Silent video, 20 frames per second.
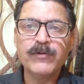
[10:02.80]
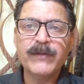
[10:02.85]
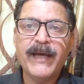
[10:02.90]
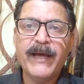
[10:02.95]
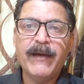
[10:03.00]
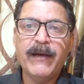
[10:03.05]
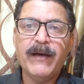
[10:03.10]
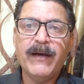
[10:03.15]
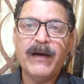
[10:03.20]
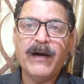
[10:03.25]

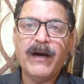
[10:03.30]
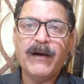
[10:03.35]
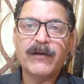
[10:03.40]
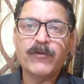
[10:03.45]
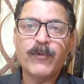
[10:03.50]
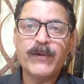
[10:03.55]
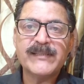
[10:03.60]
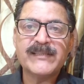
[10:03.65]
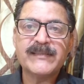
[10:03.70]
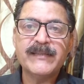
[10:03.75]
the
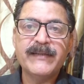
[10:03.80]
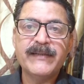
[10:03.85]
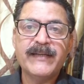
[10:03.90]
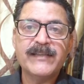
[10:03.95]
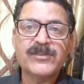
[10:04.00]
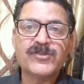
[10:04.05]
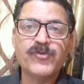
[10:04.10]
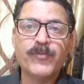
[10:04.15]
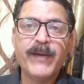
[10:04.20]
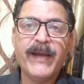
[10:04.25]
question
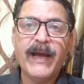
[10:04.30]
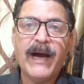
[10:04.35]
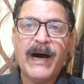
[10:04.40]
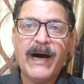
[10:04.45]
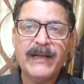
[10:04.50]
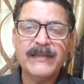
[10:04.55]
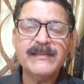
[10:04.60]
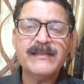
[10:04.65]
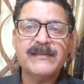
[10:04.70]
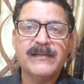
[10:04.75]
has to be
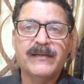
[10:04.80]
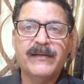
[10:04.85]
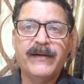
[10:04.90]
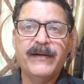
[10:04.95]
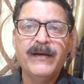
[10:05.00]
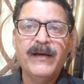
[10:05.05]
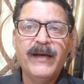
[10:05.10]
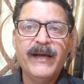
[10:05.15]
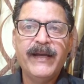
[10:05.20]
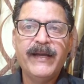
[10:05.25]

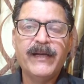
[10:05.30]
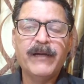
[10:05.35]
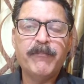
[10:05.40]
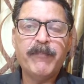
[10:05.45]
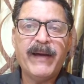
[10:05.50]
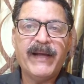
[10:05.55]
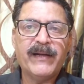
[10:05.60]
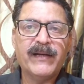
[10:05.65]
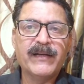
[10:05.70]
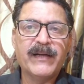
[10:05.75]
answered in a
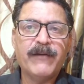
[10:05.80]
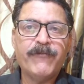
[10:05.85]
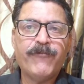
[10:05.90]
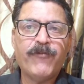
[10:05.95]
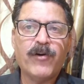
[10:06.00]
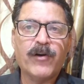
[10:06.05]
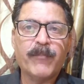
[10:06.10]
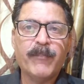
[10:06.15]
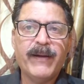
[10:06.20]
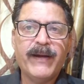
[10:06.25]
paragraph
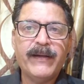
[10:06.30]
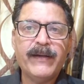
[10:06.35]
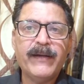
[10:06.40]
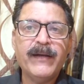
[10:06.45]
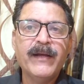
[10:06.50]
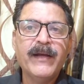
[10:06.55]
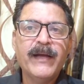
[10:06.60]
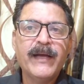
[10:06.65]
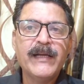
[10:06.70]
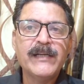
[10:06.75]

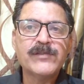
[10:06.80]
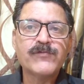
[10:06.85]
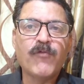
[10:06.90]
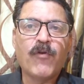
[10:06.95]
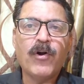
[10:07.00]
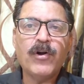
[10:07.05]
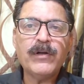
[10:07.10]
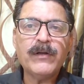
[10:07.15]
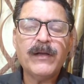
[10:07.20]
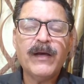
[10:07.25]
format is
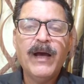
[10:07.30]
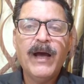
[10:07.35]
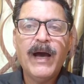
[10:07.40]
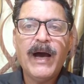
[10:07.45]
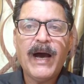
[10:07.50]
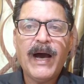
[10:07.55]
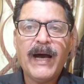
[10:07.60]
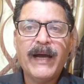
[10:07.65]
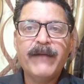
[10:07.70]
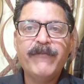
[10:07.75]
what
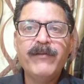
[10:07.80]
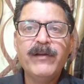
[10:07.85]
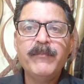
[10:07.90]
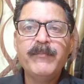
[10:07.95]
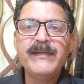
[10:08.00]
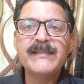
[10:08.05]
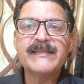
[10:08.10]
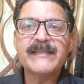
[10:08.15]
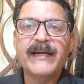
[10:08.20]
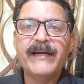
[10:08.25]
I will
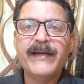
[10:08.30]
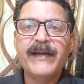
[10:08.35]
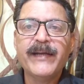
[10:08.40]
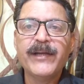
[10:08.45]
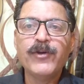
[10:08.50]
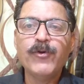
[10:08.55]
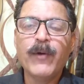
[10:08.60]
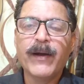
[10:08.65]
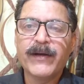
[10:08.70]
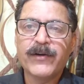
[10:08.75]
be
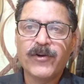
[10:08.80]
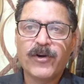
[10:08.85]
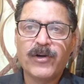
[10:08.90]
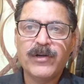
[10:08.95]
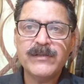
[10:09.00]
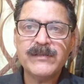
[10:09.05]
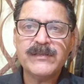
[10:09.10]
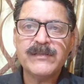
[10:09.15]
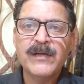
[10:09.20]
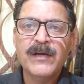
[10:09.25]
sending you
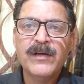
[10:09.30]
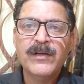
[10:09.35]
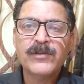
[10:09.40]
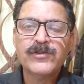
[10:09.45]
across.